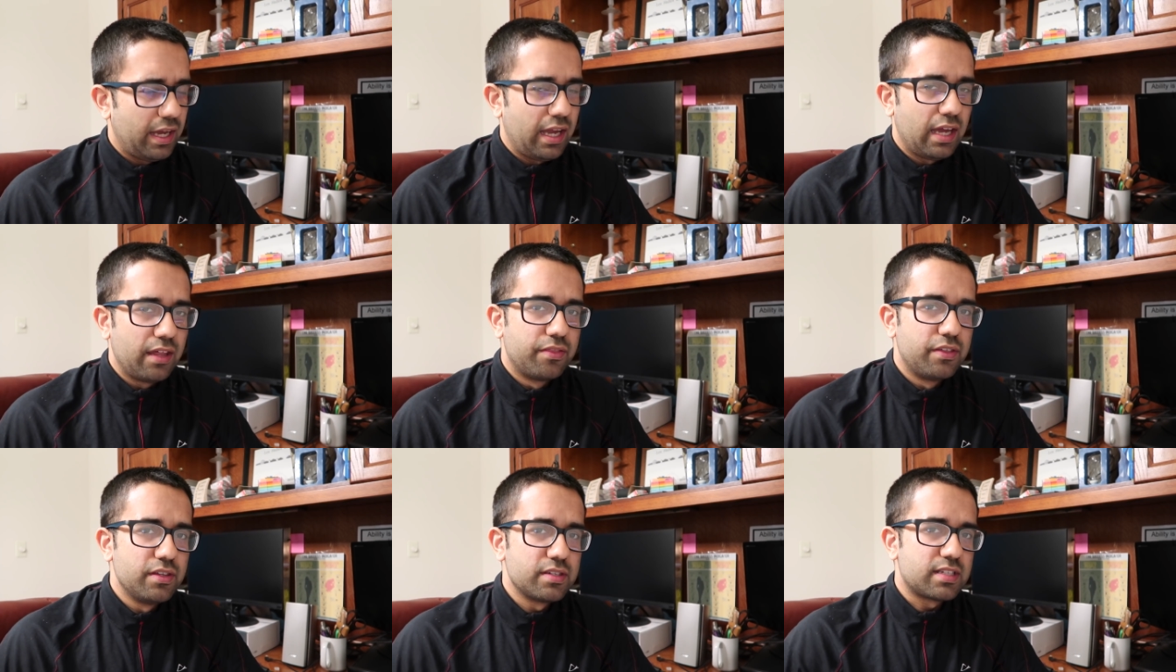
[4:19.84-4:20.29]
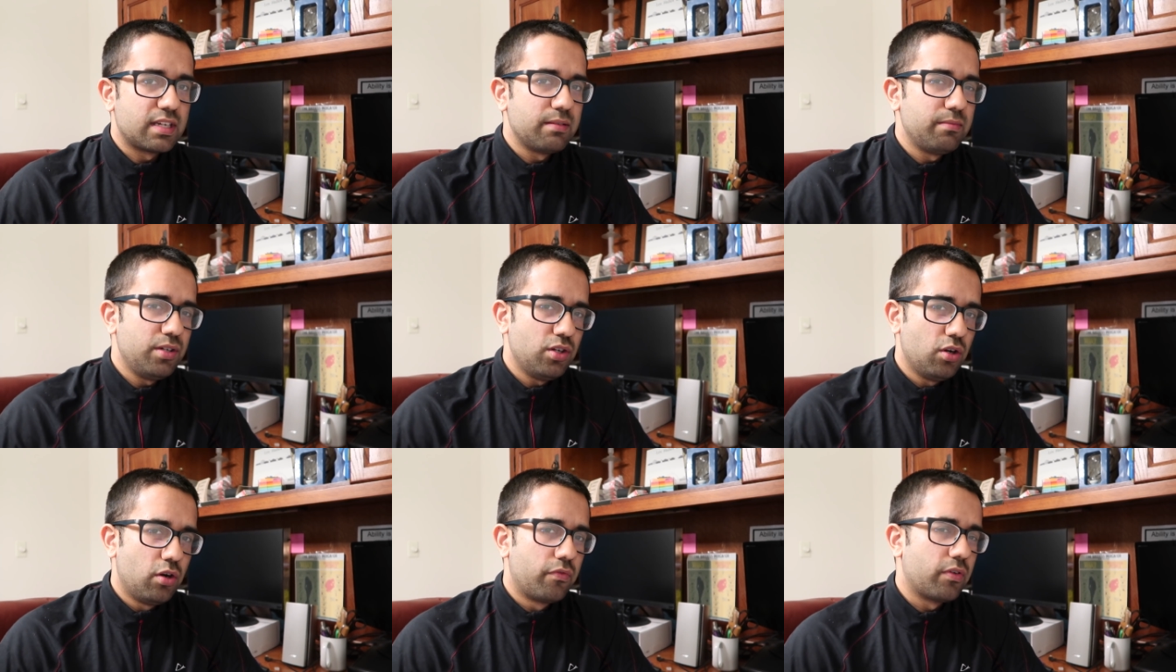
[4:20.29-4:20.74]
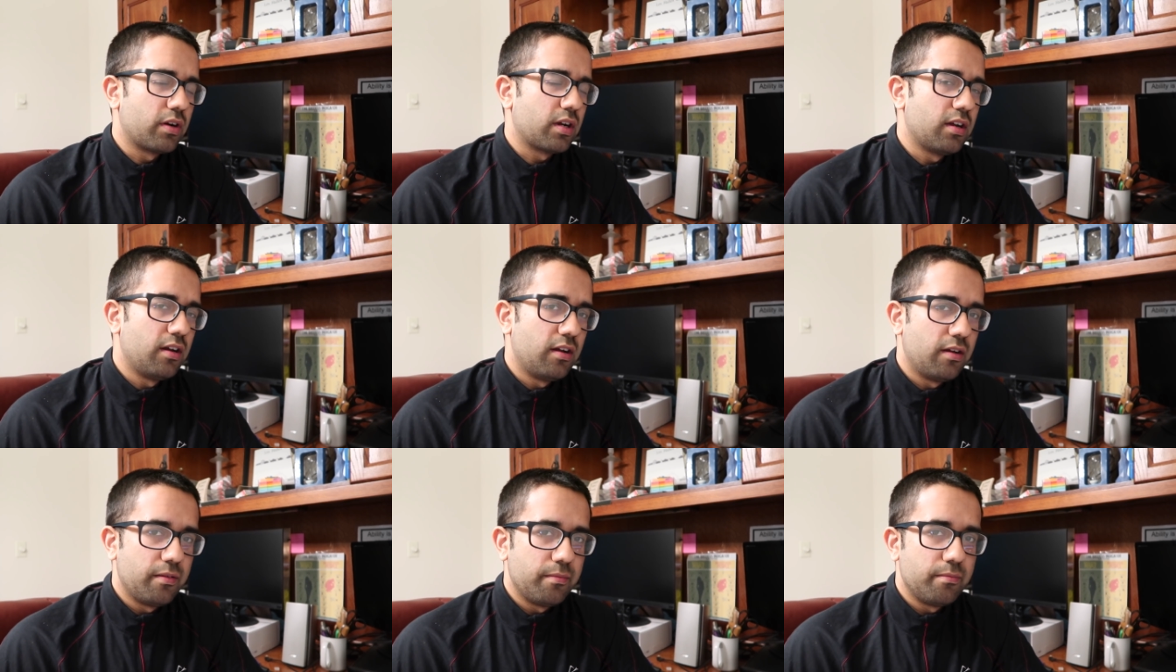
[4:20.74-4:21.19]
And this can be
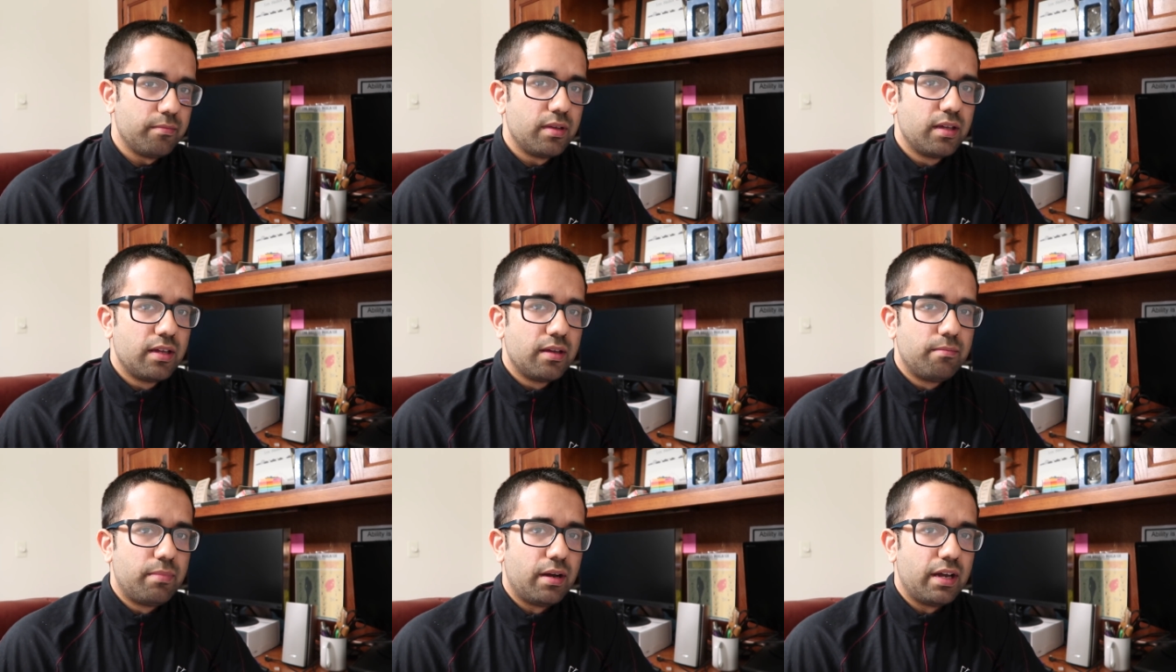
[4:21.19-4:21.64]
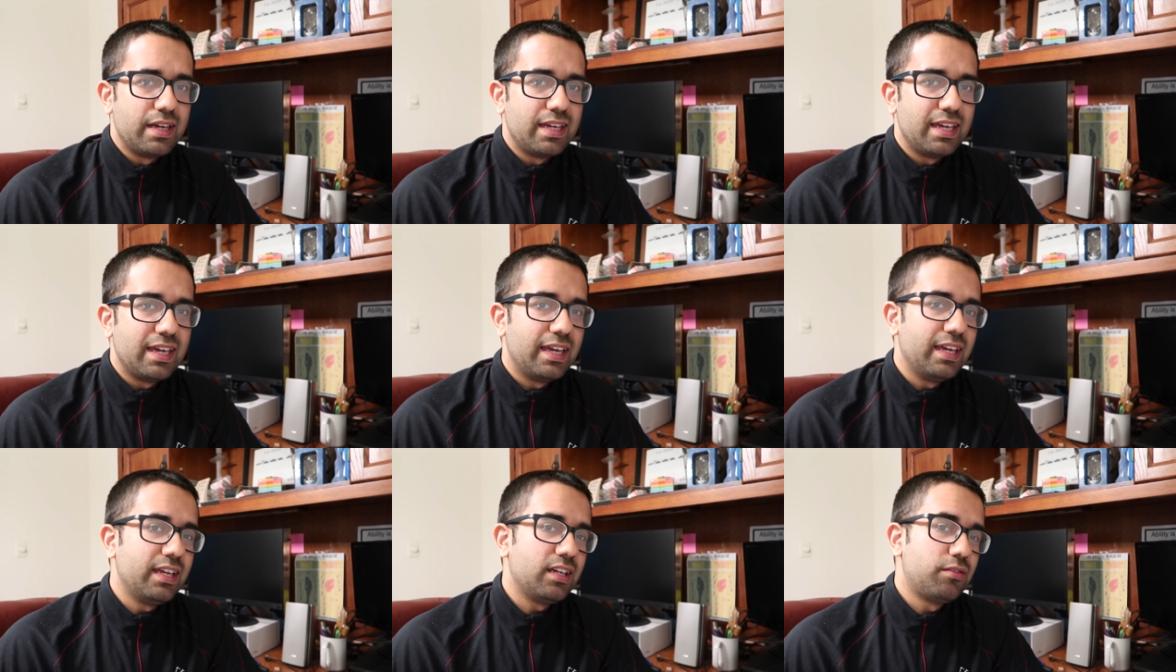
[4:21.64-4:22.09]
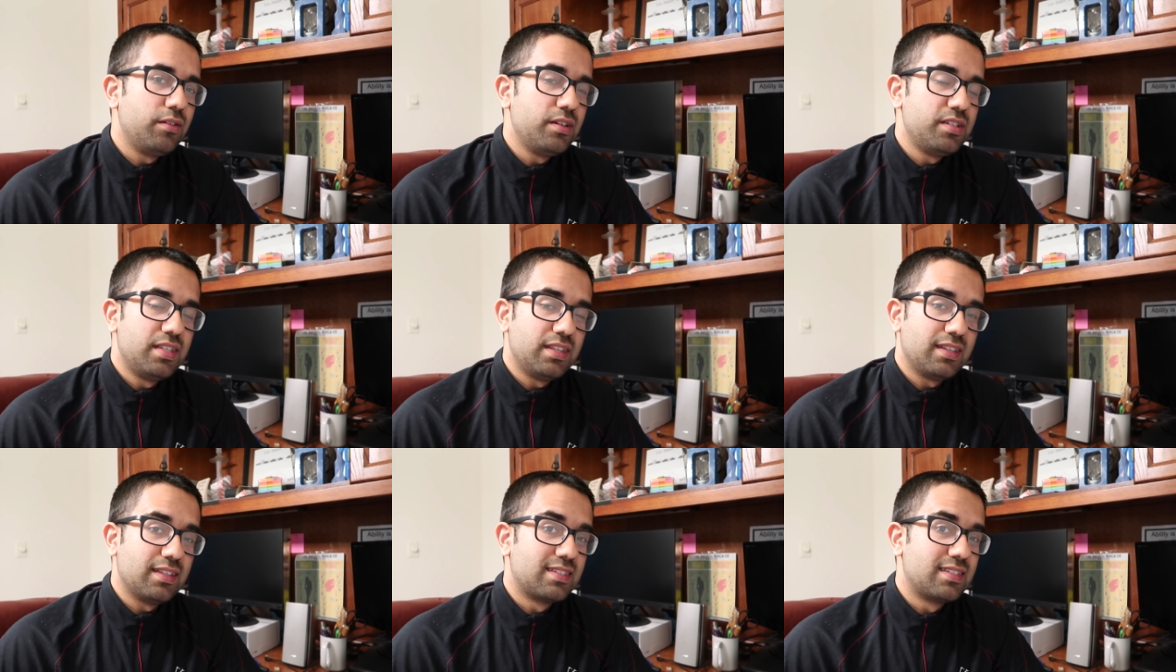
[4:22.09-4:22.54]
overcome by
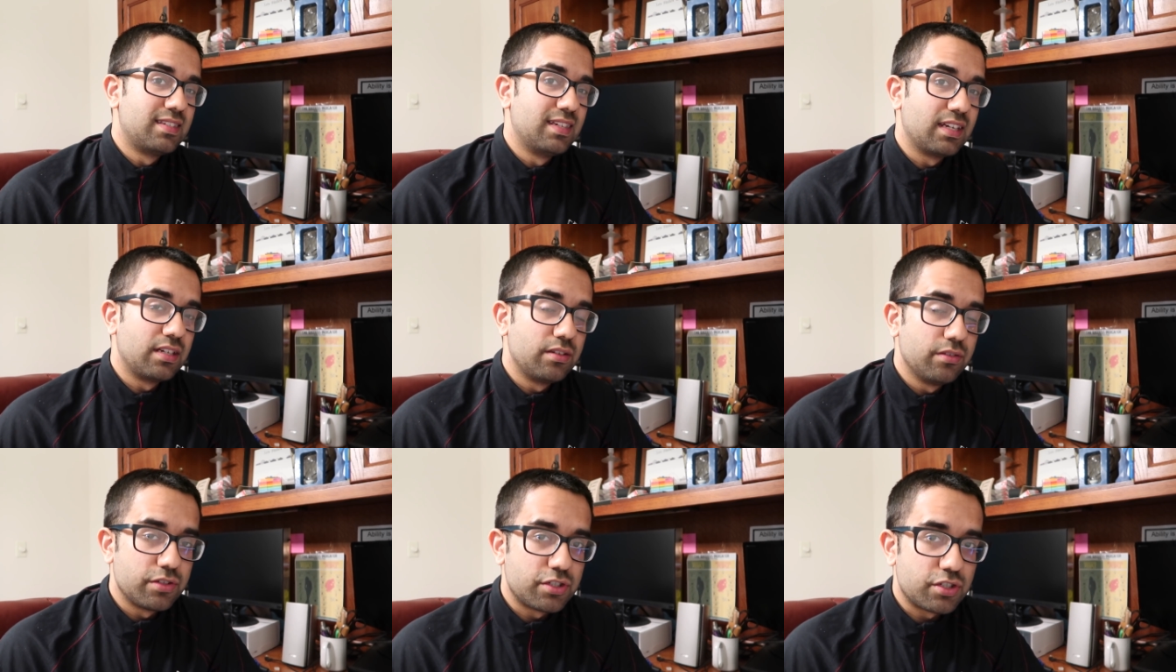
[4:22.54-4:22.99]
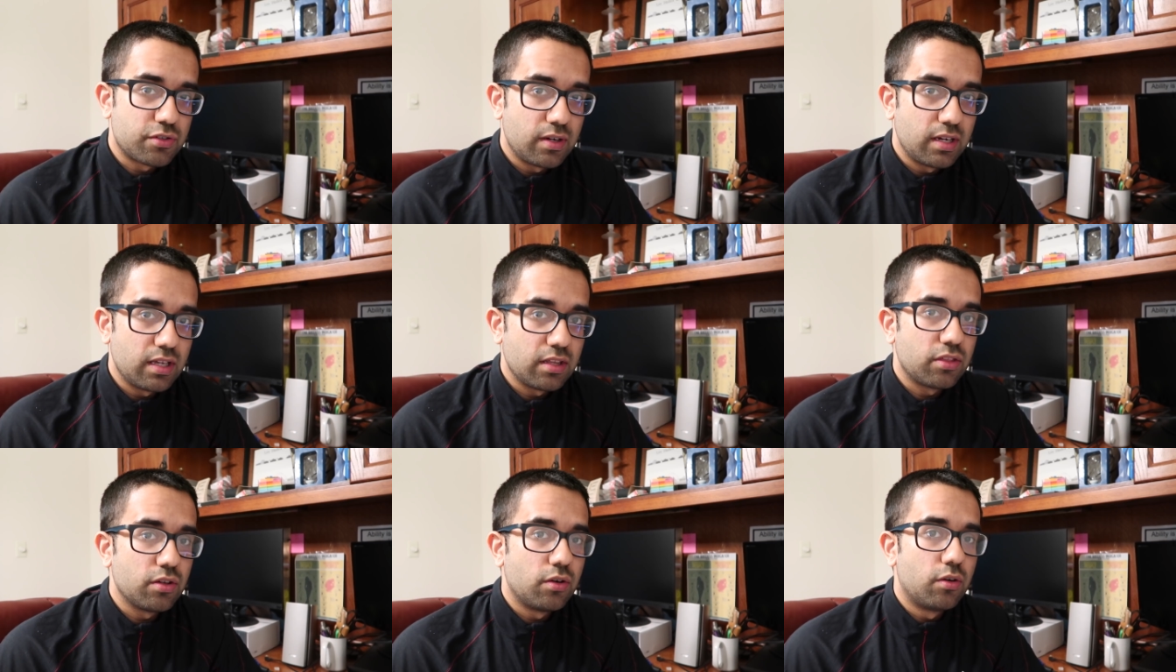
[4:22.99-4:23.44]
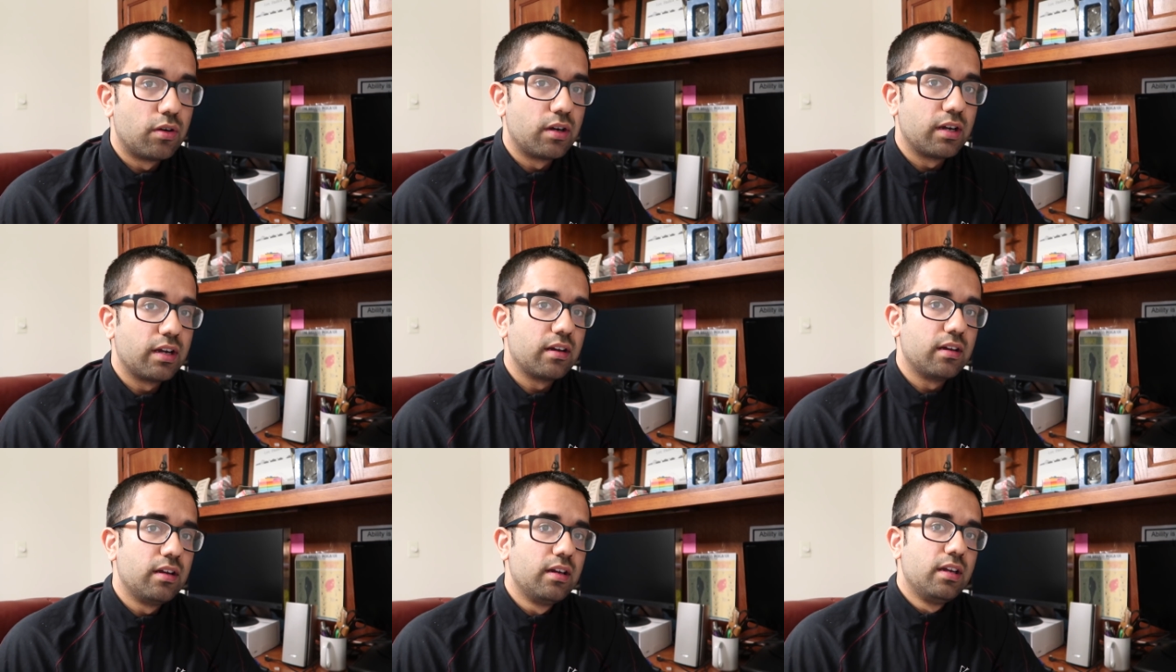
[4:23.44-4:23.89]
increasing the signal strength
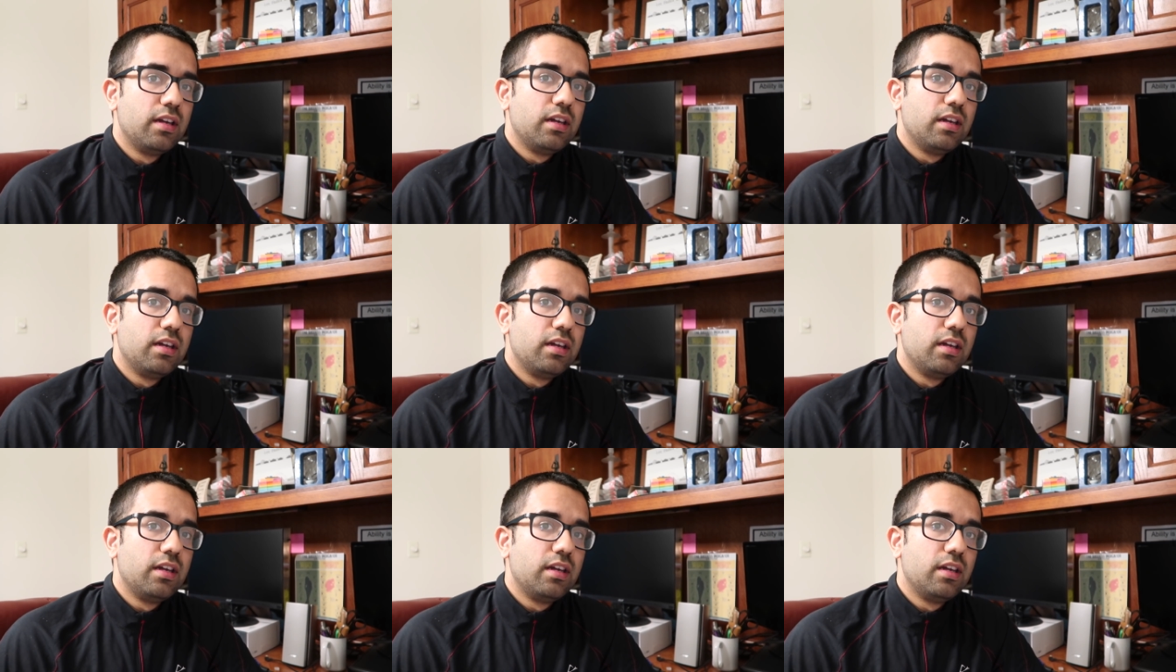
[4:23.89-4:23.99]
or